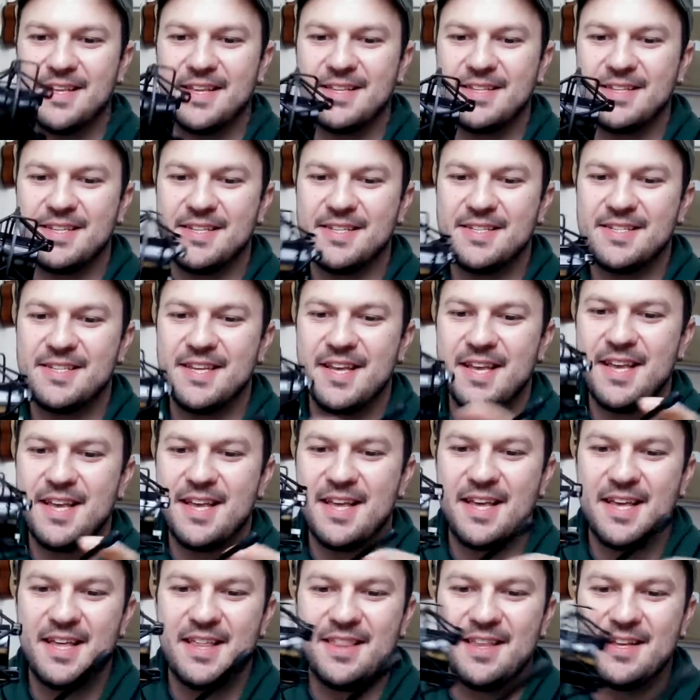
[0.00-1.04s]
It's
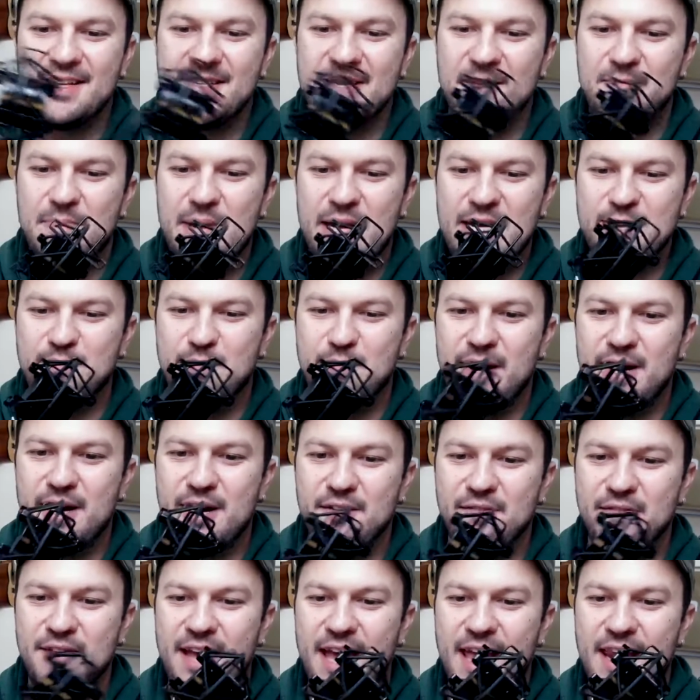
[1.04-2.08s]
the best part
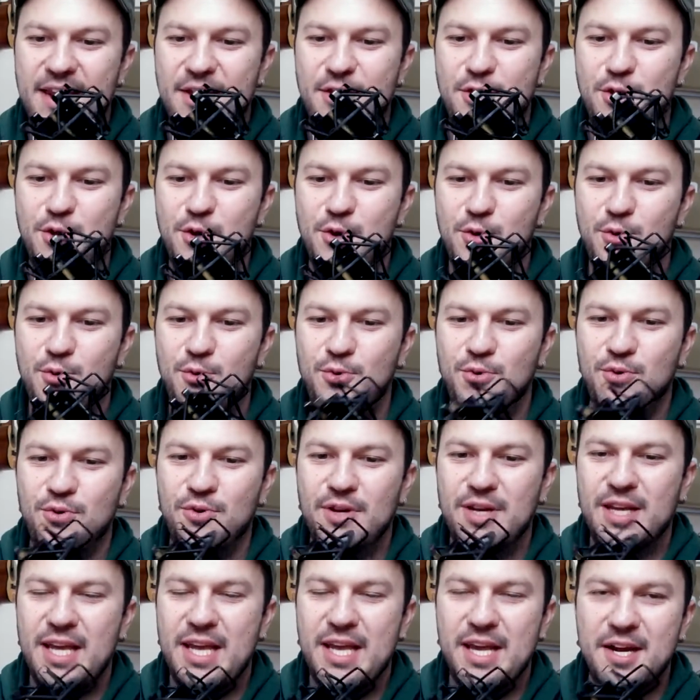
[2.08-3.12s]
of getting new
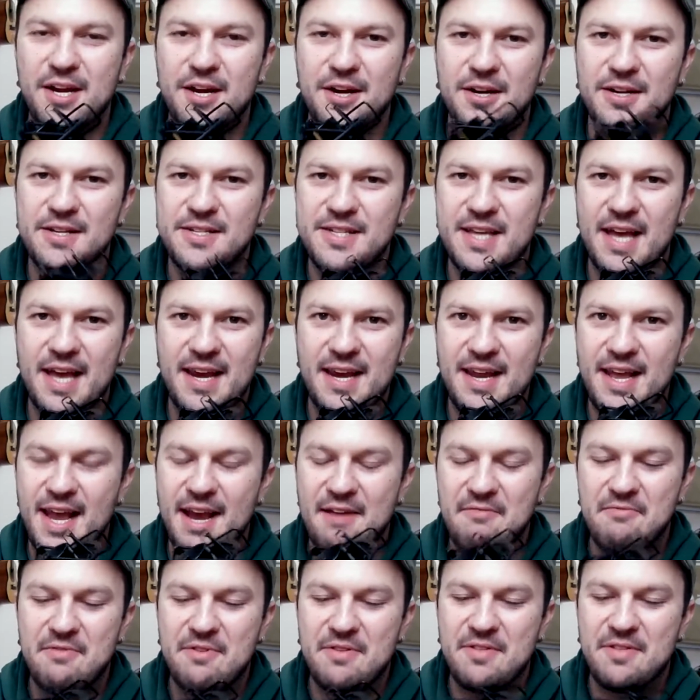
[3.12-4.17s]
here is that
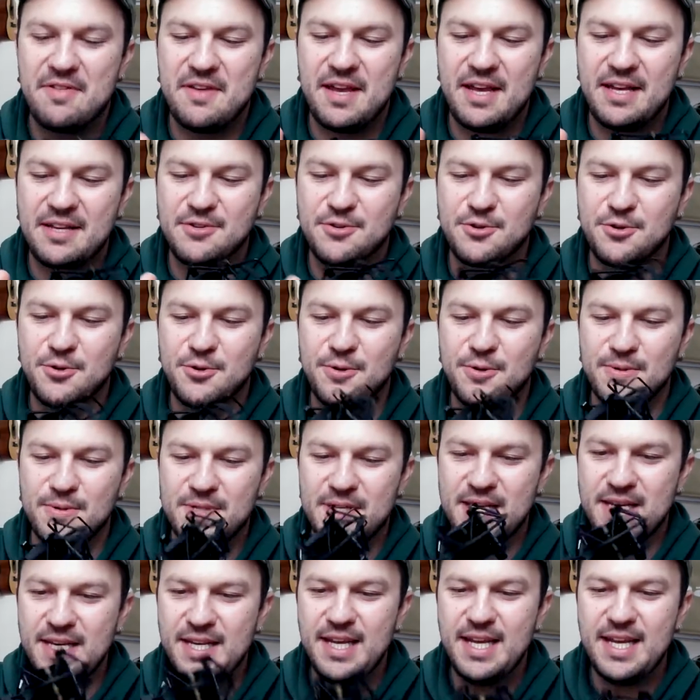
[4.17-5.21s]
everything's
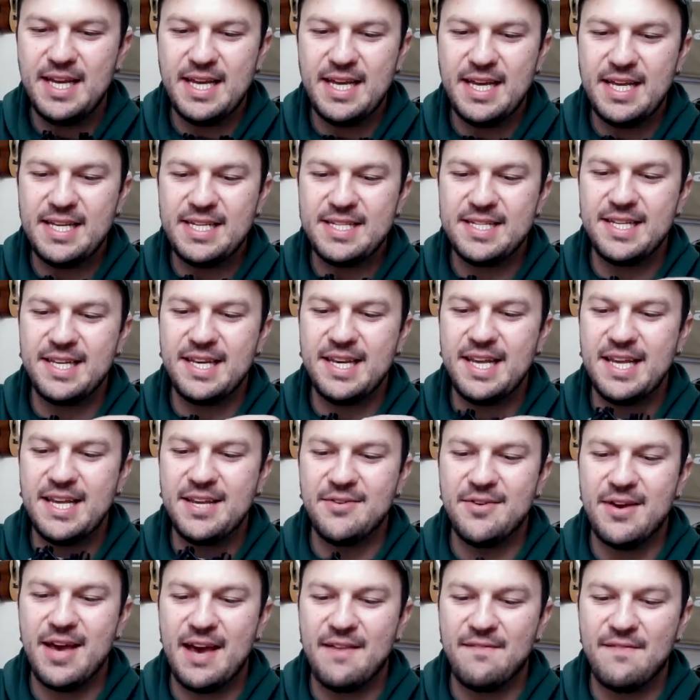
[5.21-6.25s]
cruising easily.
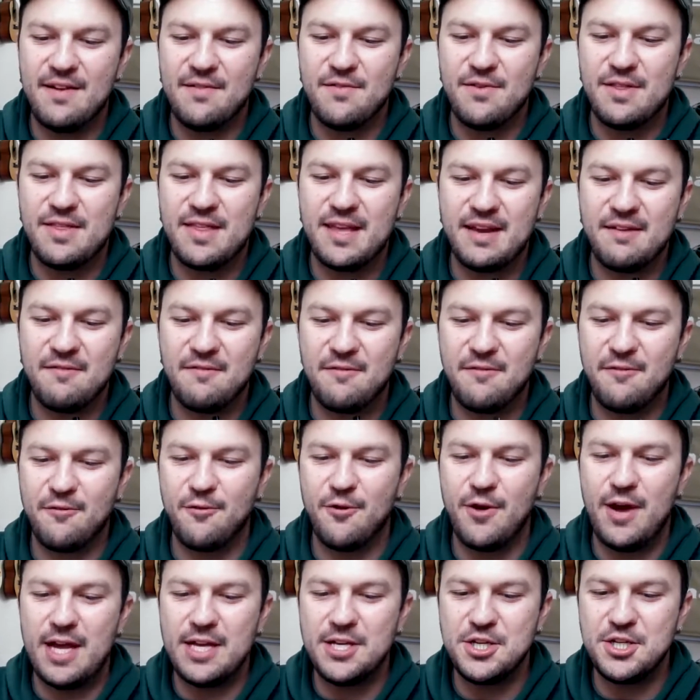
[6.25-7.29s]
You have everything
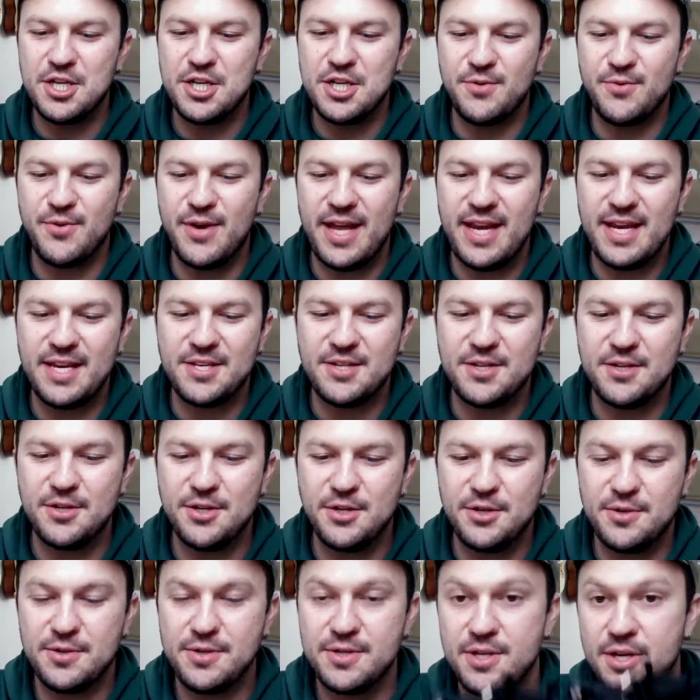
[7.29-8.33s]
fresh and ready to
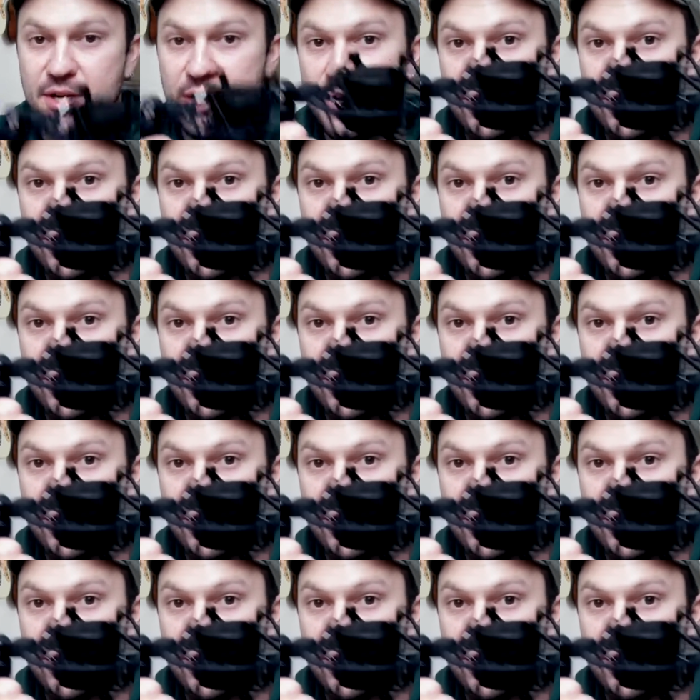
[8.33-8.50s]
use.